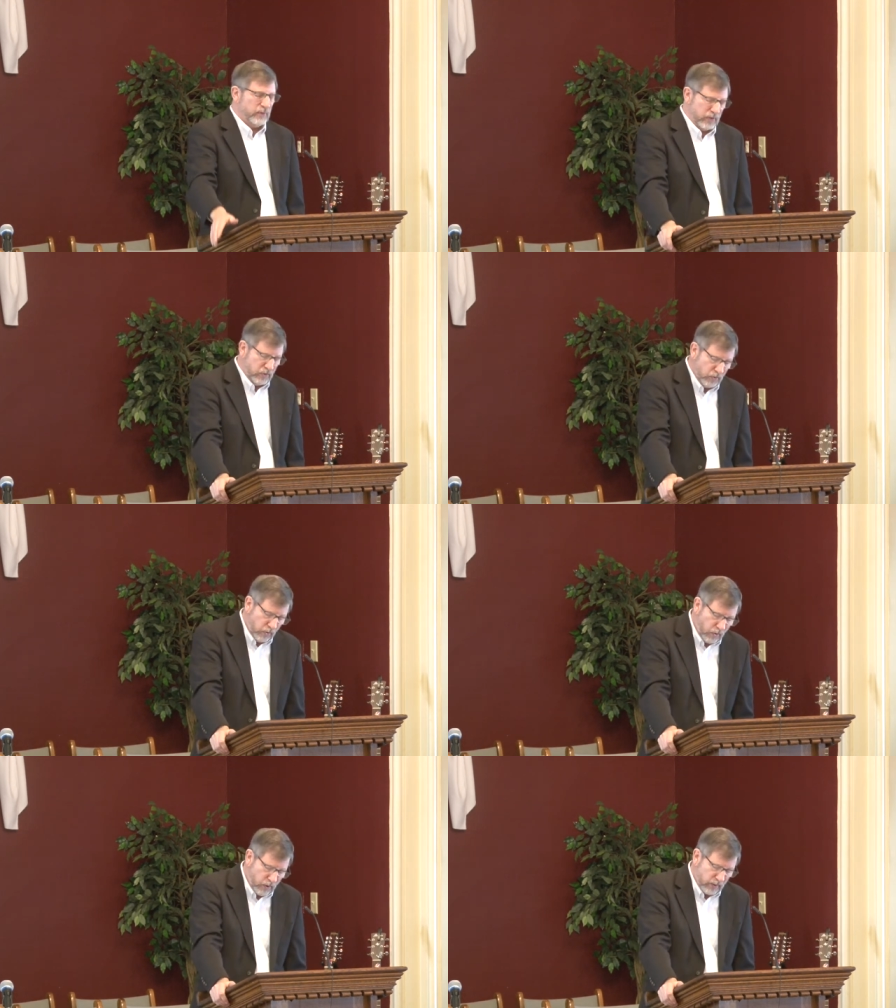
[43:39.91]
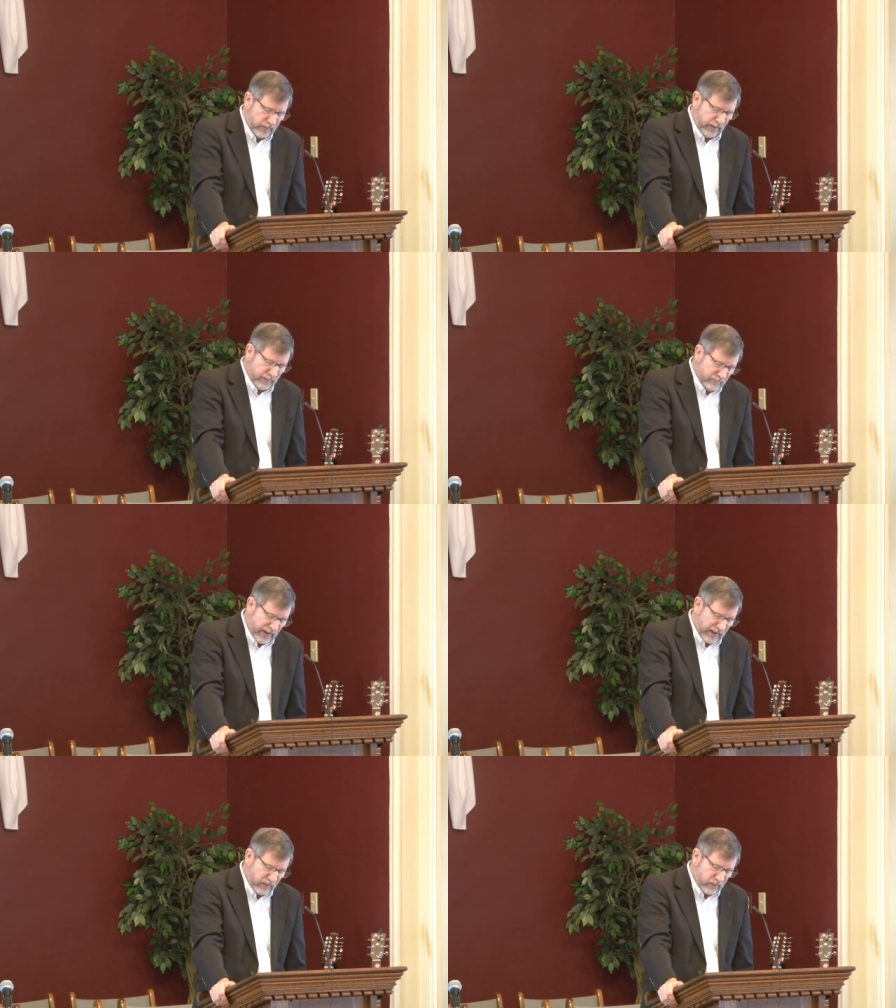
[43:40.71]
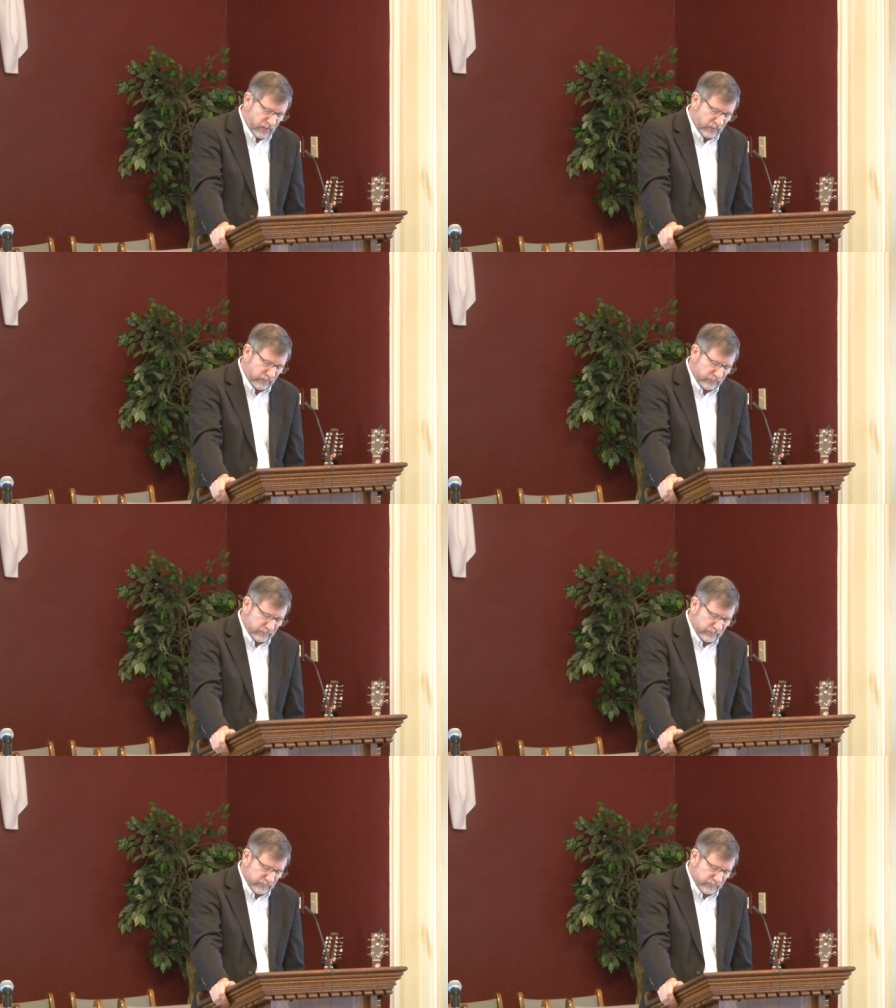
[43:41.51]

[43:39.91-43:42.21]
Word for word: within your heart and my heart.